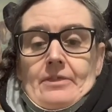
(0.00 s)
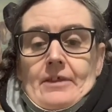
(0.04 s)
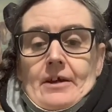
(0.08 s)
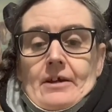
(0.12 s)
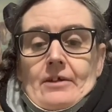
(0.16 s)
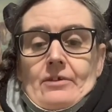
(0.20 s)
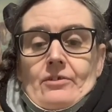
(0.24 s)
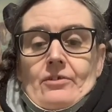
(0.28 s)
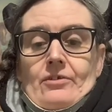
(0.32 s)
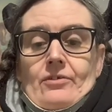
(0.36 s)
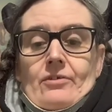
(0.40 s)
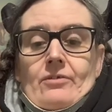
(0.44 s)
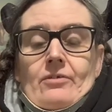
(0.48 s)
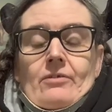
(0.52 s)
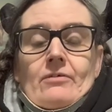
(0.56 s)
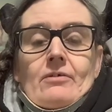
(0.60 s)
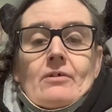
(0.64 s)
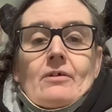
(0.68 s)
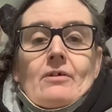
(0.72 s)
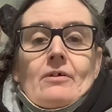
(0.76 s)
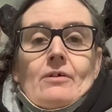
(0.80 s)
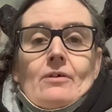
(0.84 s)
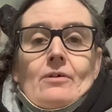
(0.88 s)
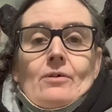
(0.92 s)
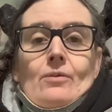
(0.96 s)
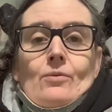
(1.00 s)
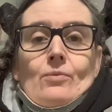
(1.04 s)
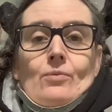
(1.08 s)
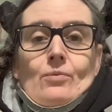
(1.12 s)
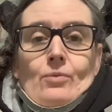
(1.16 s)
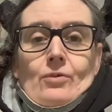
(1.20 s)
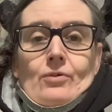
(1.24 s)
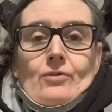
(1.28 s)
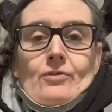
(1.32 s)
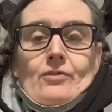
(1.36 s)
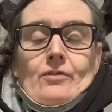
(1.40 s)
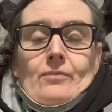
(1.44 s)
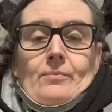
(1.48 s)
that's
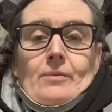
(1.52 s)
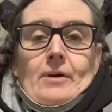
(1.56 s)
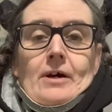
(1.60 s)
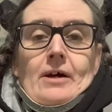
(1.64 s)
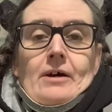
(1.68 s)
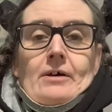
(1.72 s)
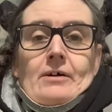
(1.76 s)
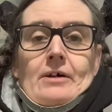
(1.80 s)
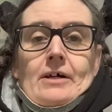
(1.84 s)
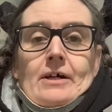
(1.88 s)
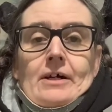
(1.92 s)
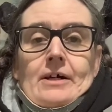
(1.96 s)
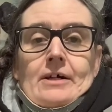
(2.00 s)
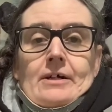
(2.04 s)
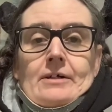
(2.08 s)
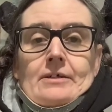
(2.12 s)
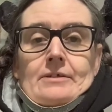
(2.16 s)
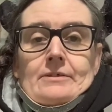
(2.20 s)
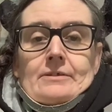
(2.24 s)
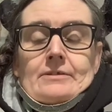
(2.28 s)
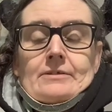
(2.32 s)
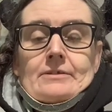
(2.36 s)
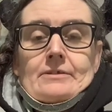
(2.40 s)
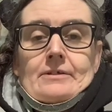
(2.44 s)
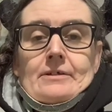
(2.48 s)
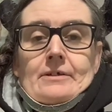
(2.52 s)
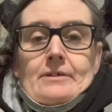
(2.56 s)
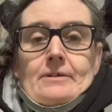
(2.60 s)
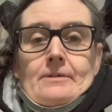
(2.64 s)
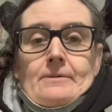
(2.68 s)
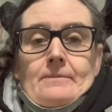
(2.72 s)
what it's about. And